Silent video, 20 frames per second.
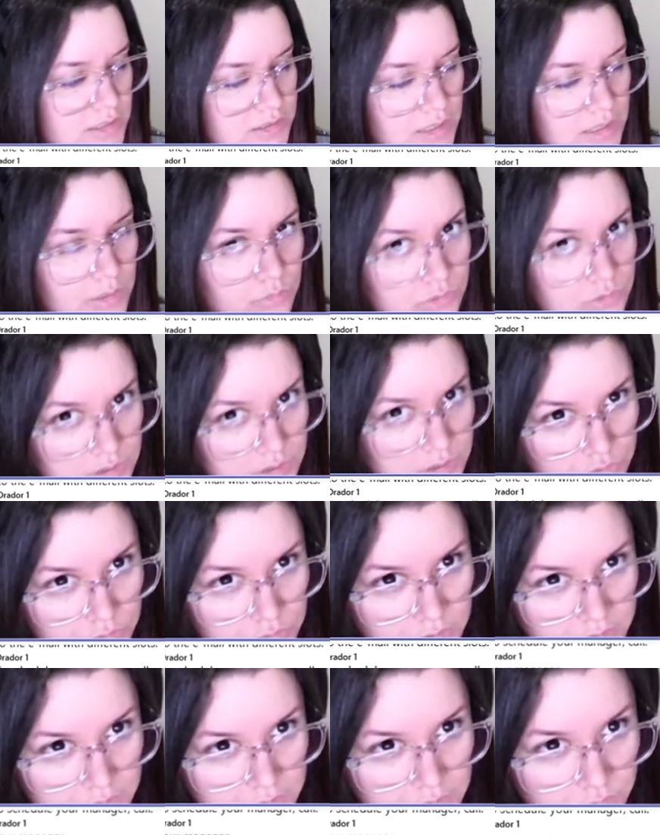Yes, I will
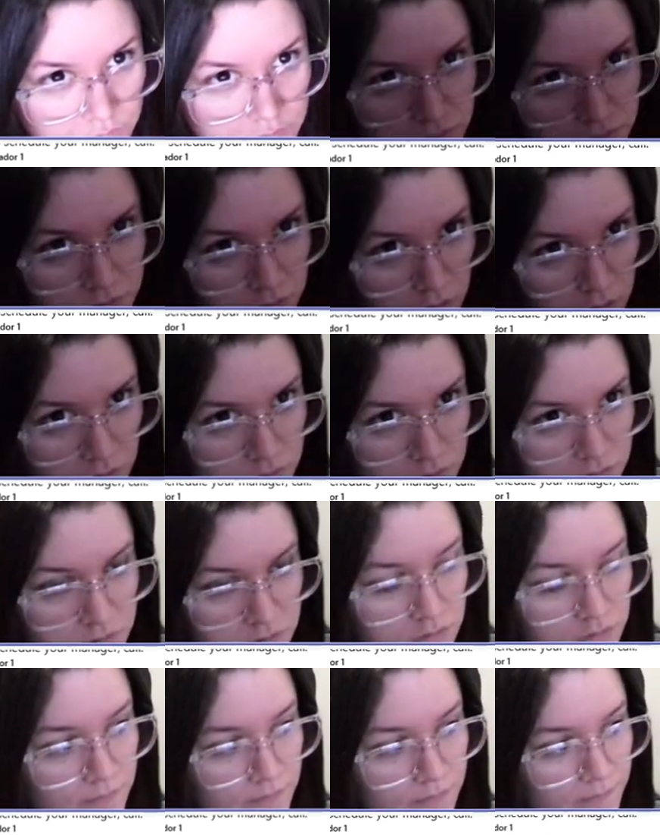send you like different
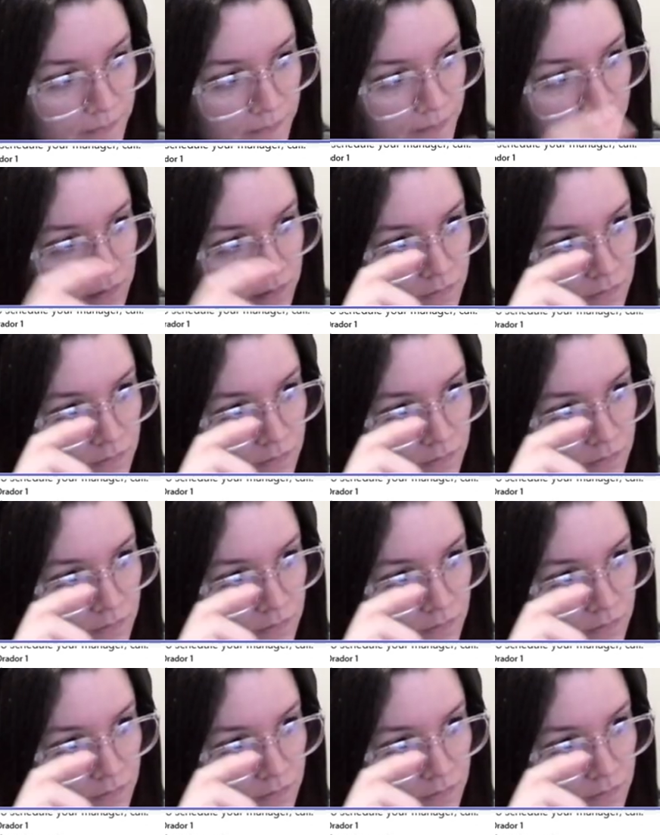slots